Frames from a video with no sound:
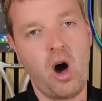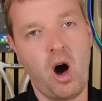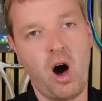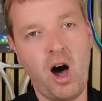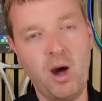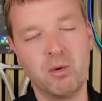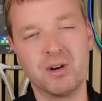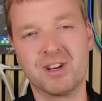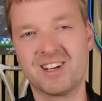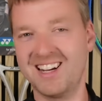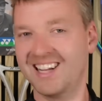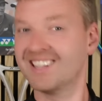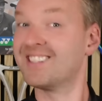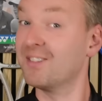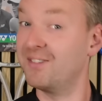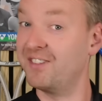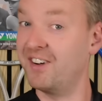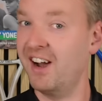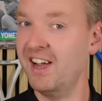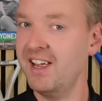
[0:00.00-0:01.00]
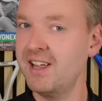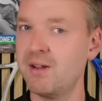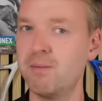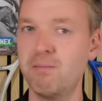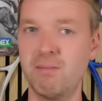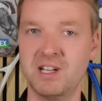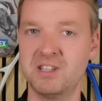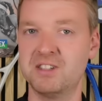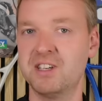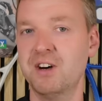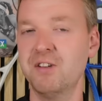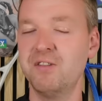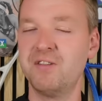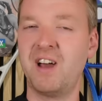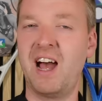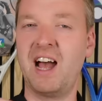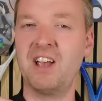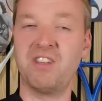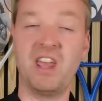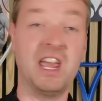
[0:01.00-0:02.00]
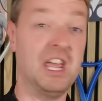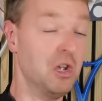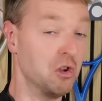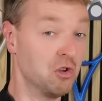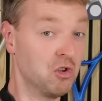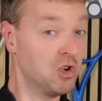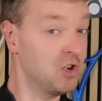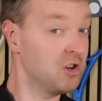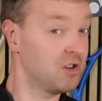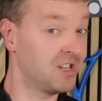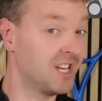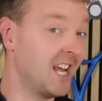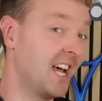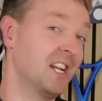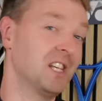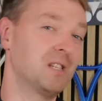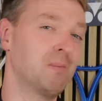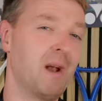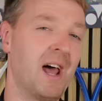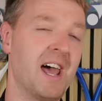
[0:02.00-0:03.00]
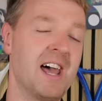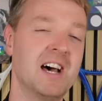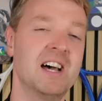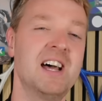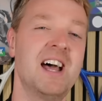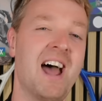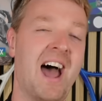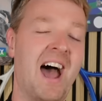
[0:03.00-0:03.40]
I would classify myself as a good tennis player.